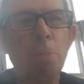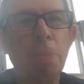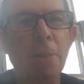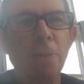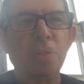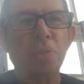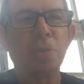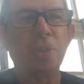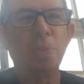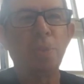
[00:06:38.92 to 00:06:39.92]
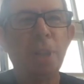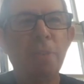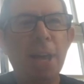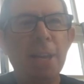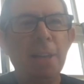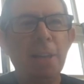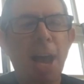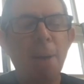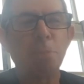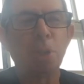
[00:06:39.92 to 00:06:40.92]
months when they've had
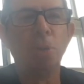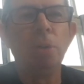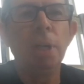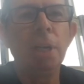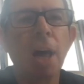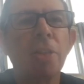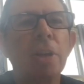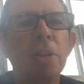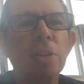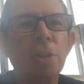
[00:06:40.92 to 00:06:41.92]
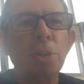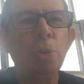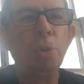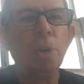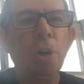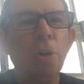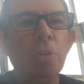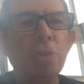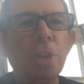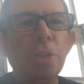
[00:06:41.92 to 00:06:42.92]
absolutely nothing to do
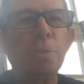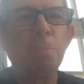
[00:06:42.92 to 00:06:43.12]
since